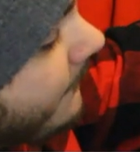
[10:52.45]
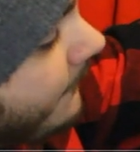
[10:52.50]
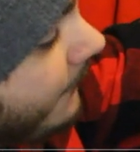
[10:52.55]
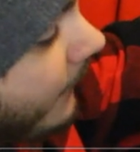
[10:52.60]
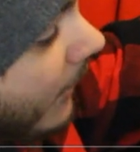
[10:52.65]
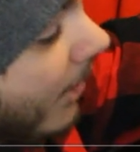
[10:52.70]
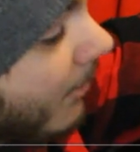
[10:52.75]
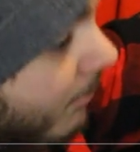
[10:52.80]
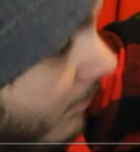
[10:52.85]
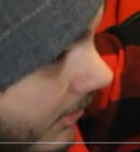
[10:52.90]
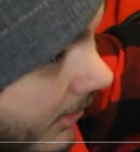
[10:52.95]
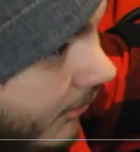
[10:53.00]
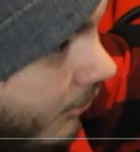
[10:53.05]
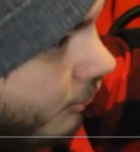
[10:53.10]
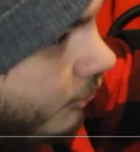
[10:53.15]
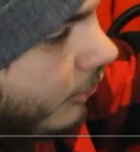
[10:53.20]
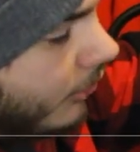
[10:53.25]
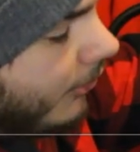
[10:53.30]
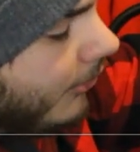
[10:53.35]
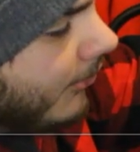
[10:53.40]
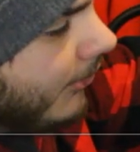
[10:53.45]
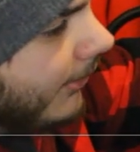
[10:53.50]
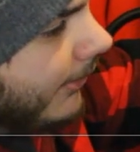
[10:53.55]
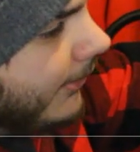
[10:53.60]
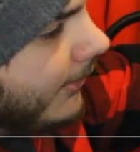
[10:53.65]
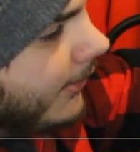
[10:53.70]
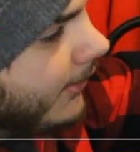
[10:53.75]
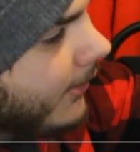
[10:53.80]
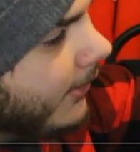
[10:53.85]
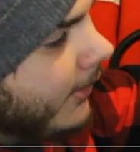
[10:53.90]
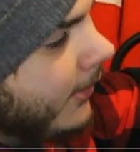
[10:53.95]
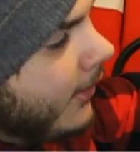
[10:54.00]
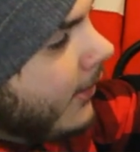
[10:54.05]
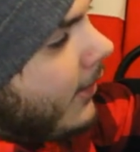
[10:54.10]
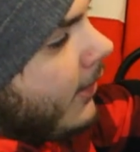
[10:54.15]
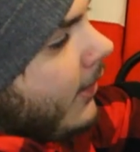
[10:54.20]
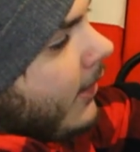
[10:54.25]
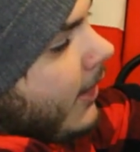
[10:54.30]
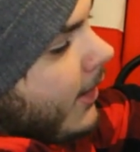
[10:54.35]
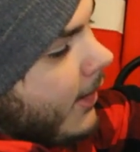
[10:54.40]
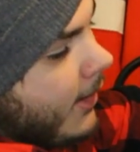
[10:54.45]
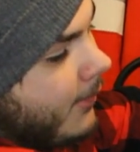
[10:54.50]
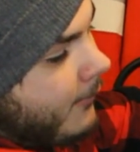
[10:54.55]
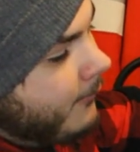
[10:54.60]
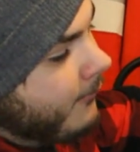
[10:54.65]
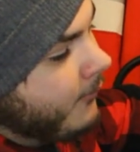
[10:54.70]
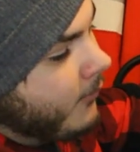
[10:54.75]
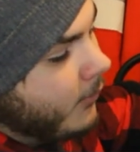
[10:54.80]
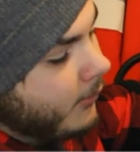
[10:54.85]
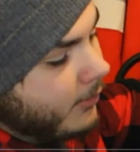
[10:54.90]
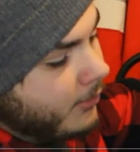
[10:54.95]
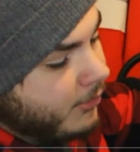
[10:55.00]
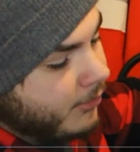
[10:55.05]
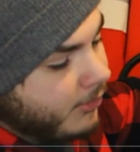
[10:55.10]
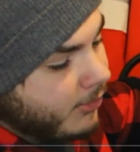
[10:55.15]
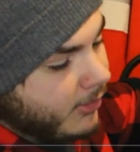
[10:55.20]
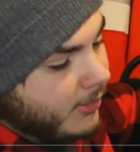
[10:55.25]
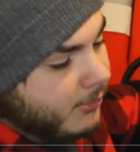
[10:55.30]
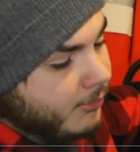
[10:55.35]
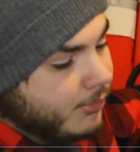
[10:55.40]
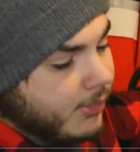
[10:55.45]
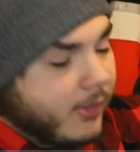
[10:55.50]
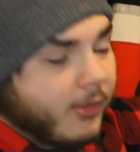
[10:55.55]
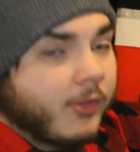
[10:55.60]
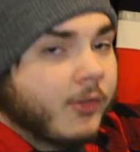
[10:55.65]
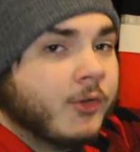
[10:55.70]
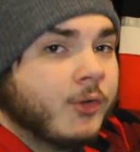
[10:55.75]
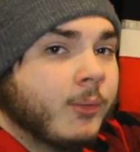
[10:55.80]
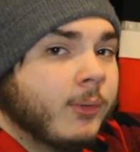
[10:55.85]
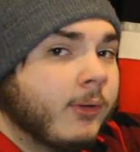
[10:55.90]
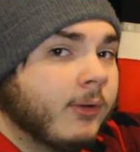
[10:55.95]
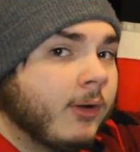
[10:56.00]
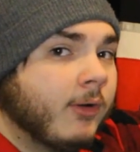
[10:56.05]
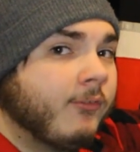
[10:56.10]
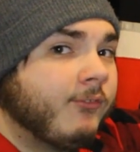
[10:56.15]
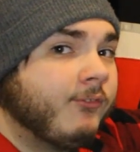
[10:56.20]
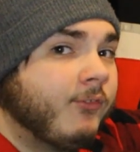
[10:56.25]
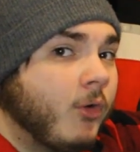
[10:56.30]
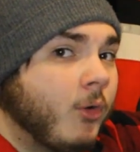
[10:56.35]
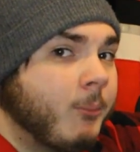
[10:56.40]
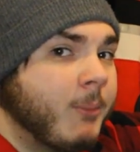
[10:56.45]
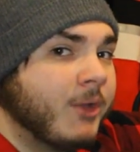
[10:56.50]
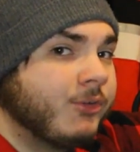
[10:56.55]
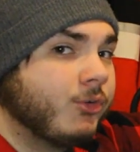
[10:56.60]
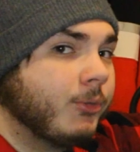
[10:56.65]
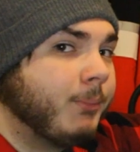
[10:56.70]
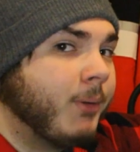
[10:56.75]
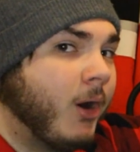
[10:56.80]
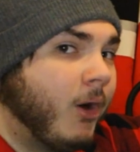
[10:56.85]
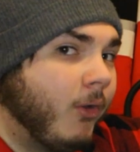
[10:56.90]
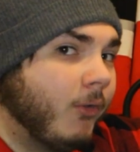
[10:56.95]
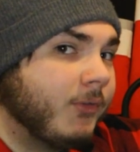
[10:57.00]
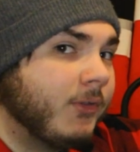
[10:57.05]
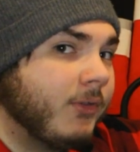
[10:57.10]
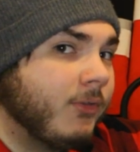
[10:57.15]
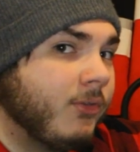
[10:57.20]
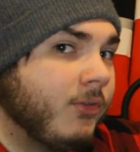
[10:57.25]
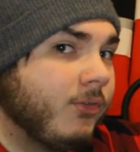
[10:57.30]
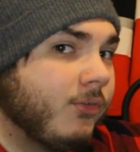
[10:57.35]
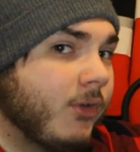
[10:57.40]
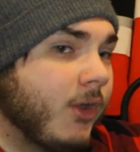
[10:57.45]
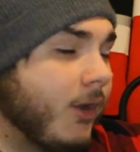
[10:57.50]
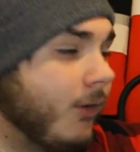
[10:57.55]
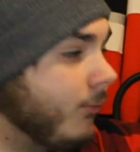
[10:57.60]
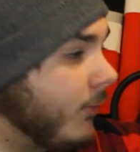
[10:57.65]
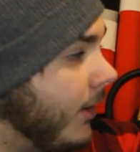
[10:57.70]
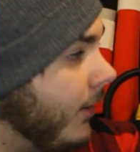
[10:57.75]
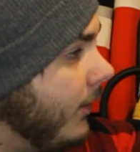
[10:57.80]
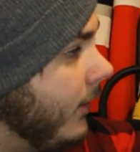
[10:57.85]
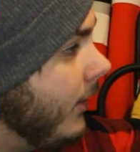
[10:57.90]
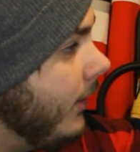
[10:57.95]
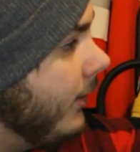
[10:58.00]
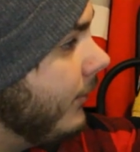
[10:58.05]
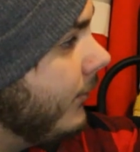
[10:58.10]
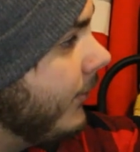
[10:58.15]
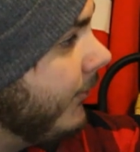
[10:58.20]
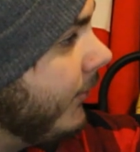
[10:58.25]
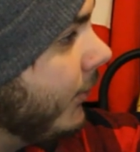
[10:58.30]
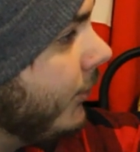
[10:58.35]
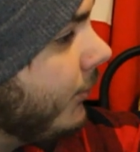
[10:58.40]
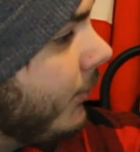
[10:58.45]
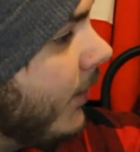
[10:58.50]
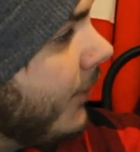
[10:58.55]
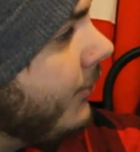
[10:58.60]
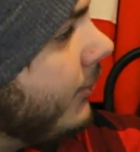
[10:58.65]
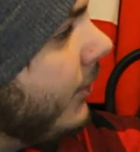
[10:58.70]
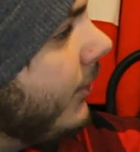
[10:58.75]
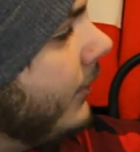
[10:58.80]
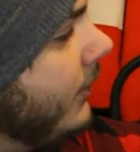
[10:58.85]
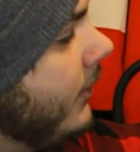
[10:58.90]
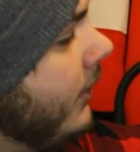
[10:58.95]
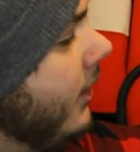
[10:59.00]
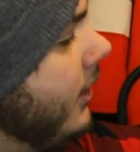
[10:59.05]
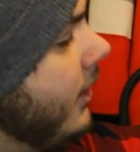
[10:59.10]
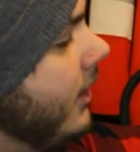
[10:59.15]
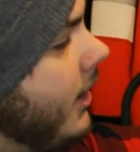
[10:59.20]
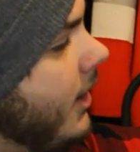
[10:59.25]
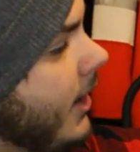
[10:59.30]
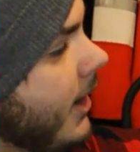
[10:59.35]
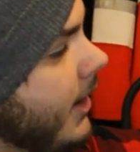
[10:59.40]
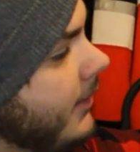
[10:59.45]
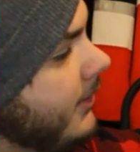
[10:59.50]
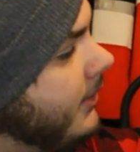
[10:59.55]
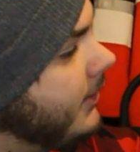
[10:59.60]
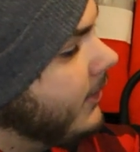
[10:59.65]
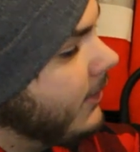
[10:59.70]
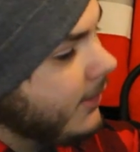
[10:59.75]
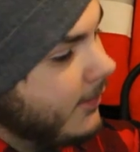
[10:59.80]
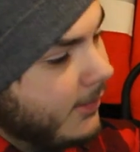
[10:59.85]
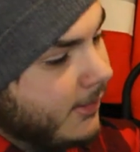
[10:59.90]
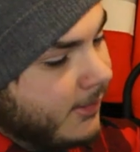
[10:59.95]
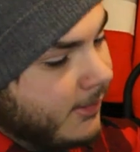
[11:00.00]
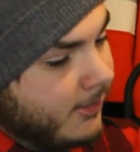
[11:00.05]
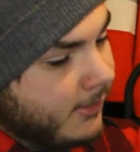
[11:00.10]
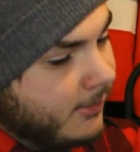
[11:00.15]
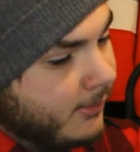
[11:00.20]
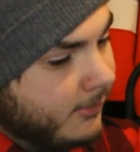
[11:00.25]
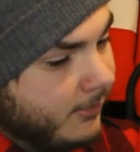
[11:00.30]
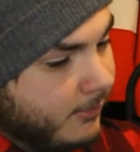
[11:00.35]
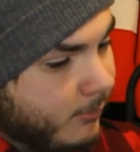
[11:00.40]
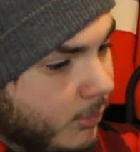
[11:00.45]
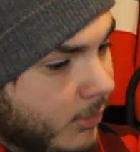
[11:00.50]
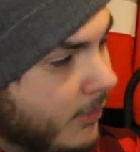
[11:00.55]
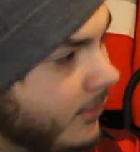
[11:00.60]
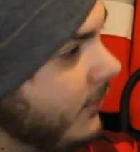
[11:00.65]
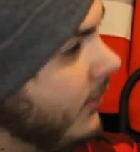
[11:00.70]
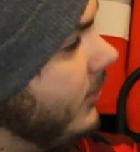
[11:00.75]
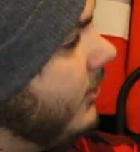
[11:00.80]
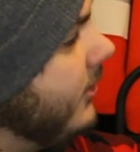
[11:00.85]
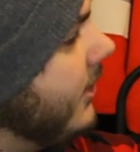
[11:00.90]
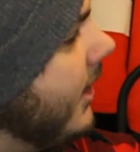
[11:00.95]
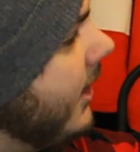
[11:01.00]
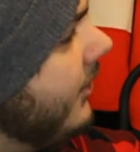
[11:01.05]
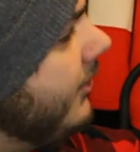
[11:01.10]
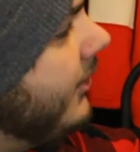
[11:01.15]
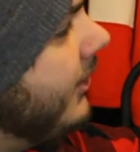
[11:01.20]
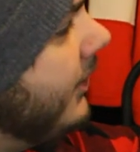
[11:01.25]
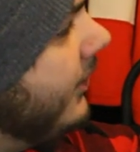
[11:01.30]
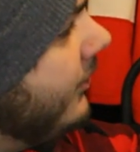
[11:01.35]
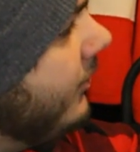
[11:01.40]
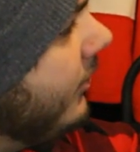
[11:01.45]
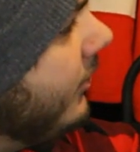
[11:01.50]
from this jersey here for the sleeves, rather than doing a full Metropolitans reverse retro. I did one of these guys, and it